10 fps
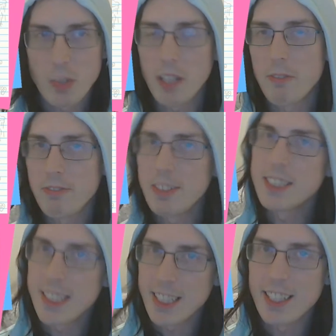
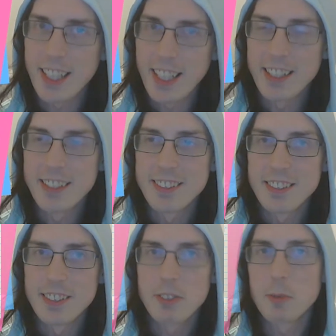Physically.
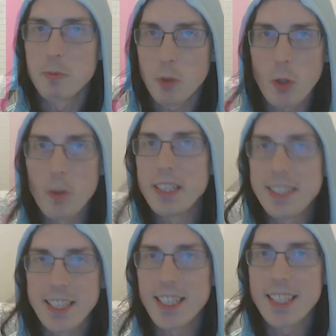Growing
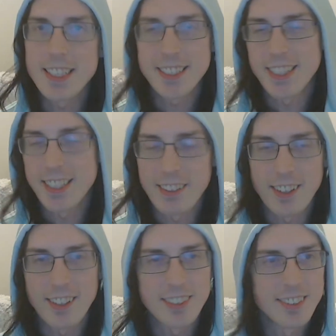titties and
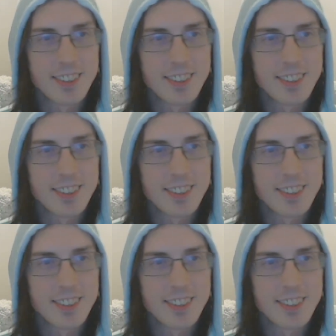all.